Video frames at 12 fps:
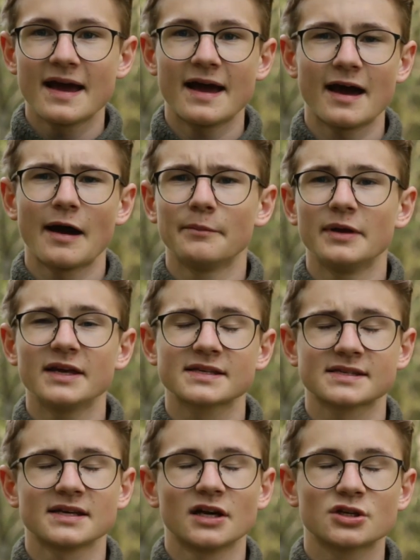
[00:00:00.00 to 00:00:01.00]

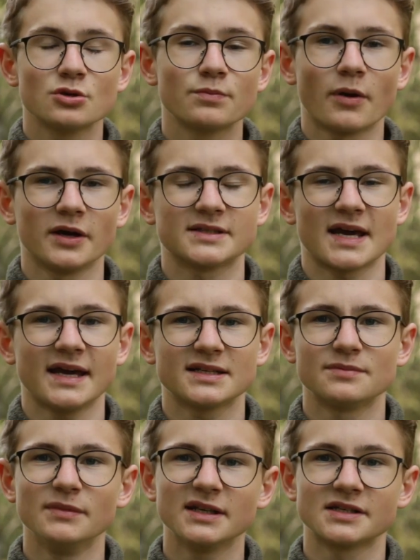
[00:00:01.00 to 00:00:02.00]
is
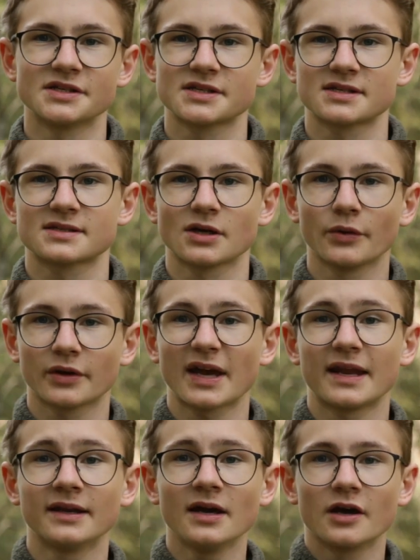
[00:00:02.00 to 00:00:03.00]
2.8 meters. So you
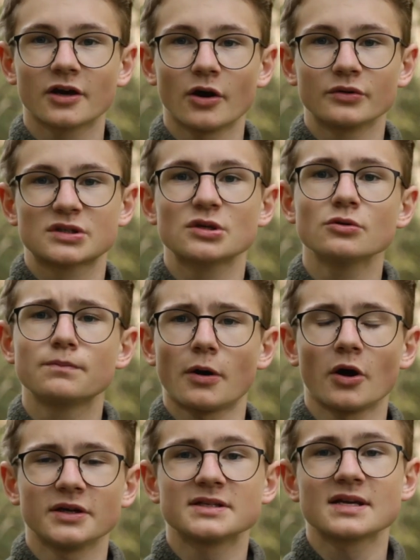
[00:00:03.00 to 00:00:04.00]
can go
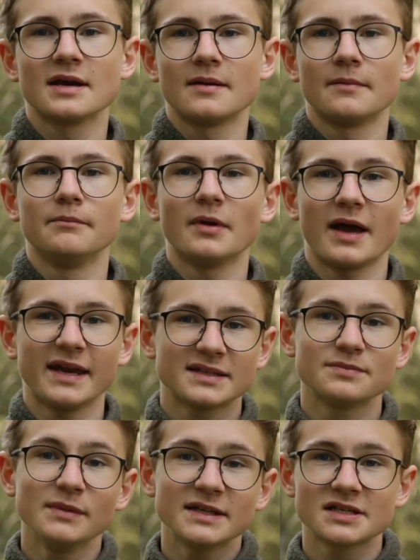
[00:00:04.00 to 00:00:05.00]

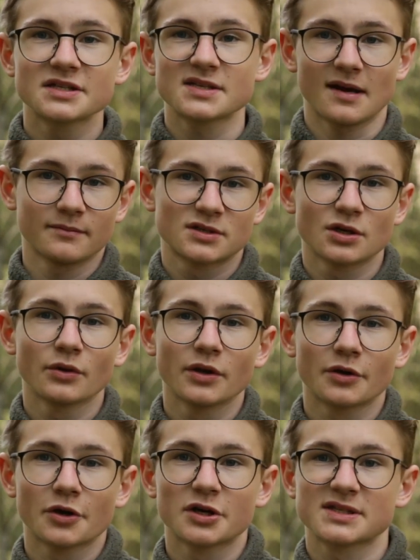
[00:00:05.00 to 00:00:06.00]
2.8 meters to
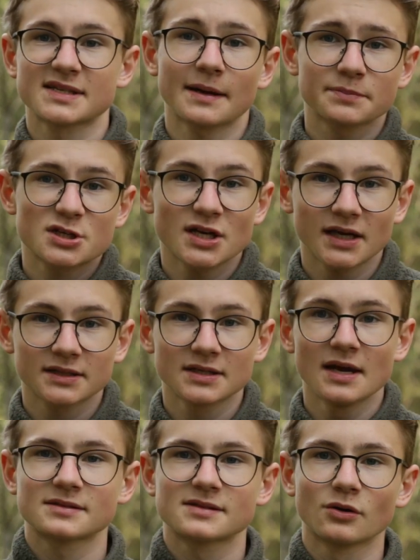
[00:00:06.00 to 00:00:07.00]
your subject
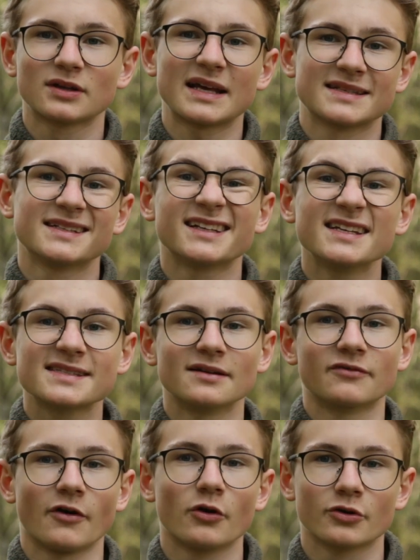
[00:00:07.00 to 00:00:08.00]
so that it is
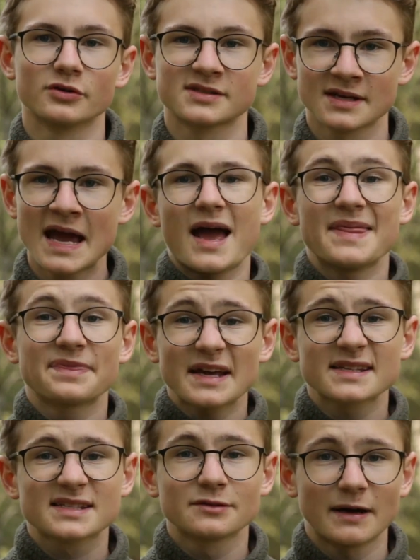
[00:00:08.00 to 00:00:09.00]
in focus. And
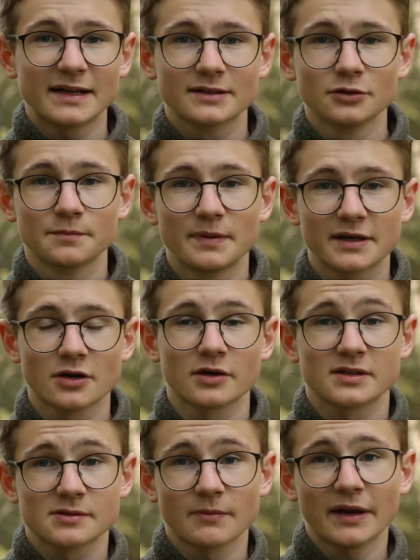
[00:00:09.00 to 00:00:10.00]
that's quite good,
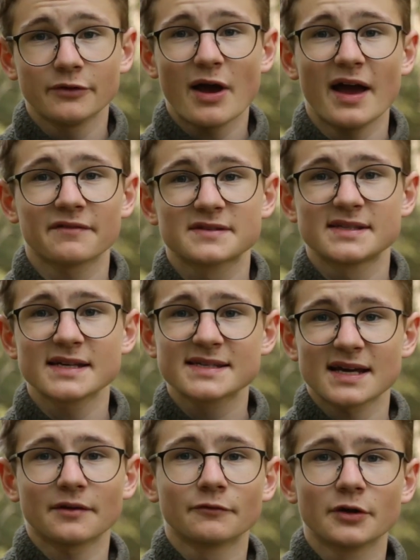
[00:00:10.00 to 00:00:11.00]
because when you have
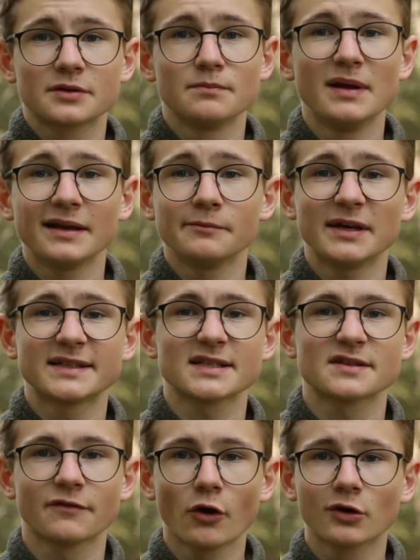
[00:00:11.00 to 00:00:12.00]
600
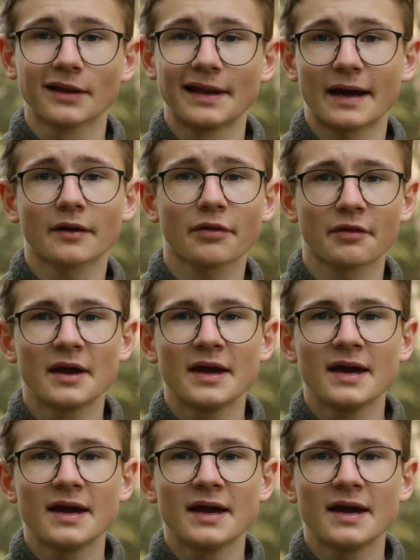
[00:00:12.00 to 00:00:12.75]
millimeters focal length